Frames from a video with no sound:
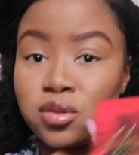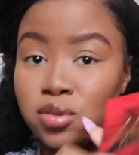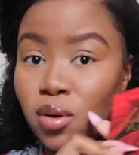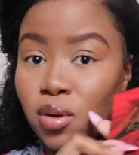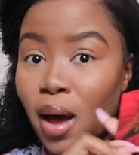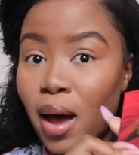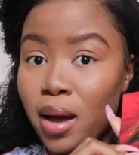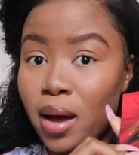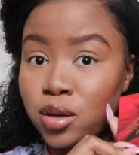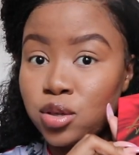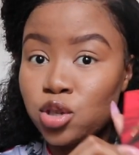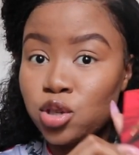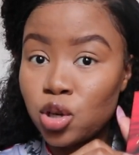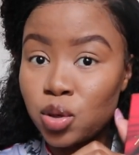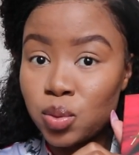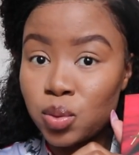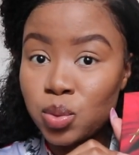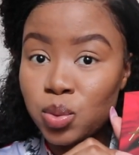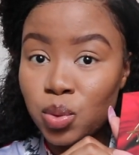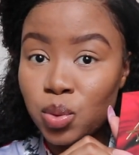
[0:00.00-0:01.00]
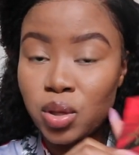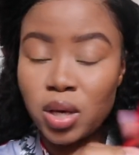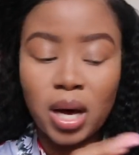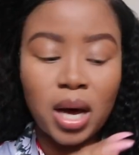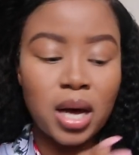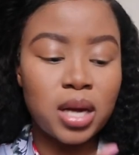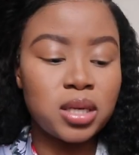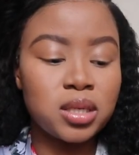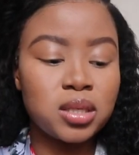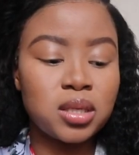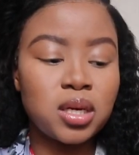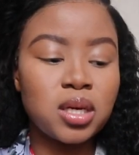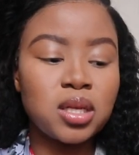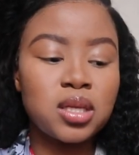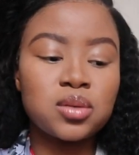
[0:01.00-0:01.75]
so I chose all the colors here.